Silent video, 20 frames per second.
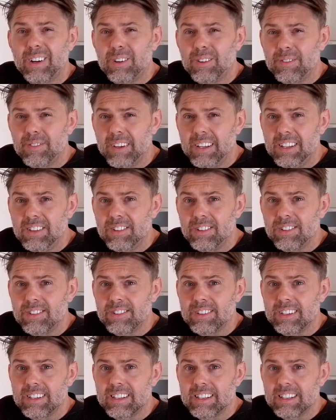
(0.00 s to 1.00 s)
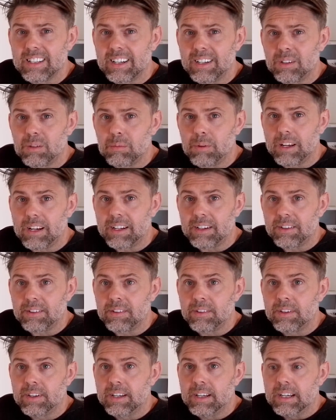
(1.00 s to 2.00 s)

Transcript: or features that you'd like to be added.